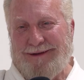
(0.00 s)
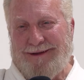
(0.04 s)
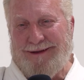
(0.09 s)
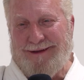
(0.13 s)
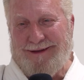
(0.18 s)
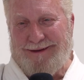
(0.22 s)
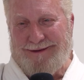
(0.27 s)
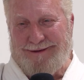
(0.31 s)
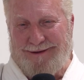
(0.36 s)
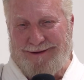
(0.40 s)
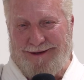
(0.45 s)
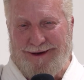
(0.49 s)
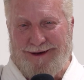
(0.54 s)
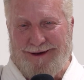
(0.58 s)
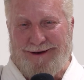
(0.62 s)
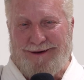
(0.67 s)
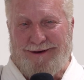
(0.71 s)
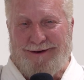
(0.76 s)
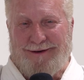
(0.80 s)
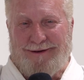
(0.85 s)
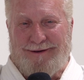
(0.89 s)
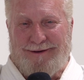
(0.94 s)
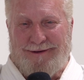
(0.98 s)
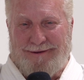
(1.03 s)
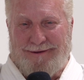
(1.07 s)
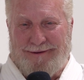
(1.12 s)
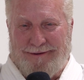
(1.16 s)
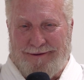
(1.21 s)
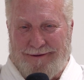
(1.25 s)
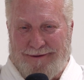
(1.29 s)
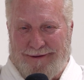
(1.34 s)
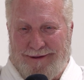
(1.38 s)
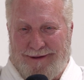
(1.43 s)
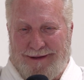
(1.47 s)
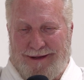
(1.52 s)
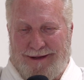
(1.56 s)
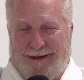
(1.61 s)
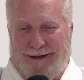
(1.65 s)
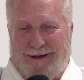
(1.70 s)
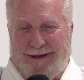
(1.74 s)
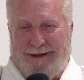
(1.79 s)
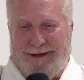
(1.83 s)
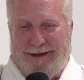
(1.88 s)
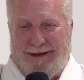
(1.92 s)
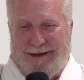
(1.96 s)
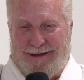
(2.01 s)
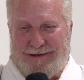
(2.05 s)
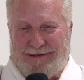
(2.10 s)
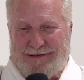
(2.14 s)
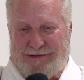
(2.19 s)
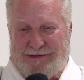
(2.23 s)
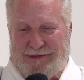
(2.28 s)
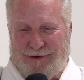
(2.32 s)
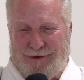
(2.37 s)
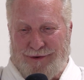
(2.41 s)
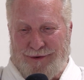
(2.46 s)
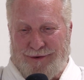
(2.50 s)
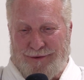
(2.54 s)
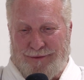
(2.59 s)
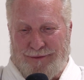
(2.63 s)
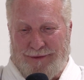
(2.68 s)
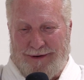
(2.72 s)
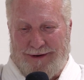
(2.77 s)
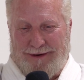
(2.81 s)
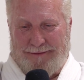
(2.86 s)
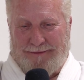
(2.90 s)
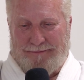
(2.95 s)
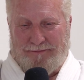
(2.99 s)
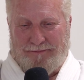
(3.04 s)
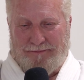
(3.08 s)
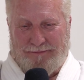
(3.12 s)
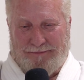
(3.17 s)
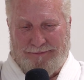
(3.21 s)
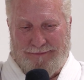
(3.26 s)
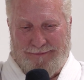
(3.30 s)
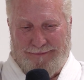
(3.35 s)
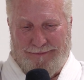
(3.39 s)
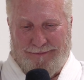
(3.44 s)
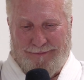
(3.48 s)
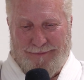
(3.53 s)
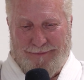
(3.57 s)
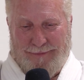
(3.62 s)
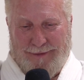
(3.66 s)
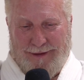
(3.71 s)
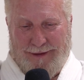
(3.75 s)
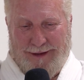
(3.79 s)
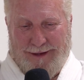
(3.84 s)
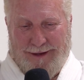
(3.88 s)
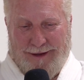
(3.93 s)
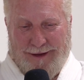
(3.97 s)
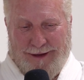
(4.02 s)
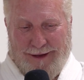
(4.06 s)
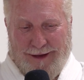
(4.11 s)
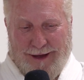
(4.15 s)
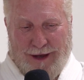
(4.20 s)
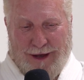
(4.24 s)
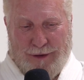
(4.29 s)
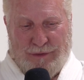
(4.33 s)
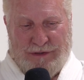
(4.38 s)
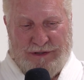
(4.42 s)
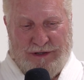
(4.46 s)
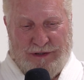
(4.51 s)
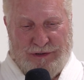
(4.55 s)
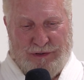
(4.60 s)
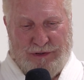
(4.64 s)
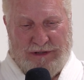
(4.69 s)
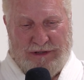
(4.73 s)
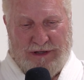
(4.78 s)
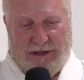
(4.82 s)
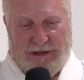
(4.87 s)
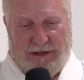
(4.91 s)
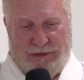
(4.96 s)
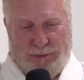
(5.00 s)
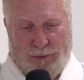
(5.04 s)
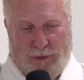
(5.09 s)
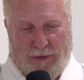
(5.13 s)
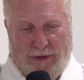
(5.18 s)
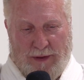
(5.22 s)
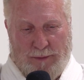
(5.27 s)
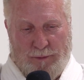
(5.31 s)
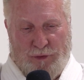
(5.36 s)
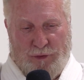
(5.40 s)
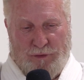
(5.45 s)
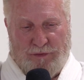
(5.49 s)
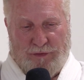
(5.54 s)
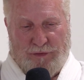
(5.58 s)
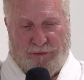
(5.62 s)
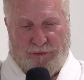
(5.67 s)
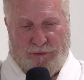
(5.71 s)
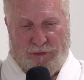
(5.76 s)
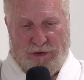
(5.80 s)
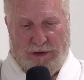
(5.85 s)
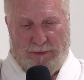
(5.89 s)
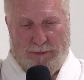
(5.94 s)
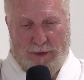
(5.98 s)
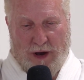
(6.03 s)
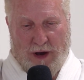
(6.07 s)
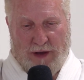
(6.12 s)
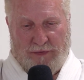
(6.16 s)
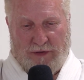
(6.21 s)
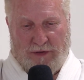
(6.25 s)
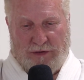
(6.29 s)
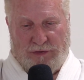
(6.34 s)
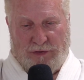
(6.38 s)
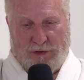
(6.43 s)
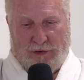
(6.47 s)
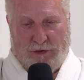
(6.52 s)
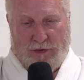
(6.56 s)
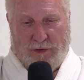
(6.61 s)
and yeah. And so... And it was interesting because when they moved to Fremont, they took